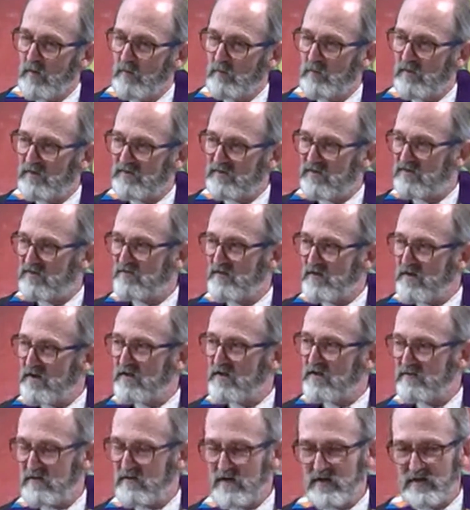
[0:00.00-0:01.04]
But the
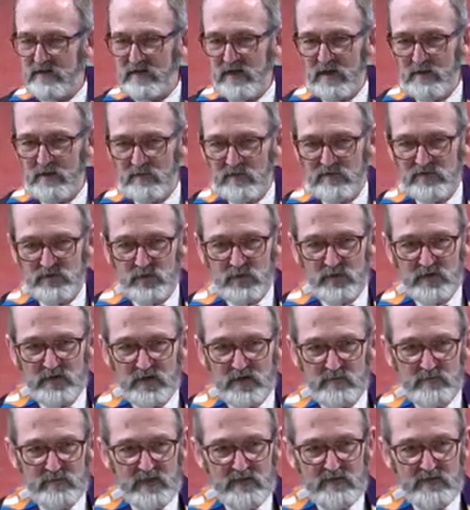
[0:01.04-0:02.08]
divinity in him assured
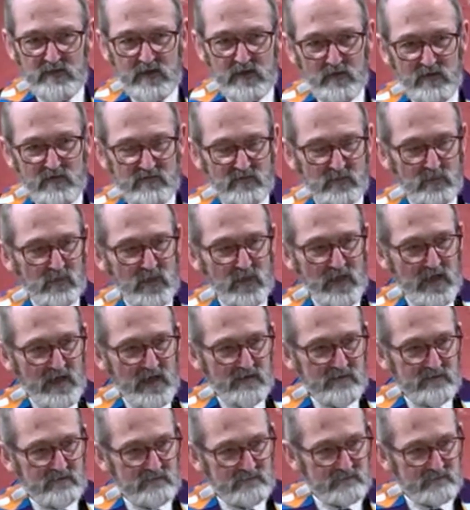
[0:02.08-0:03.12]
him that there is a
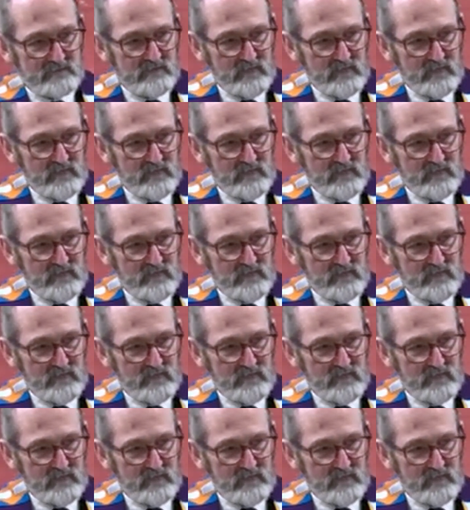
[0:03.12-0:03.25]
plan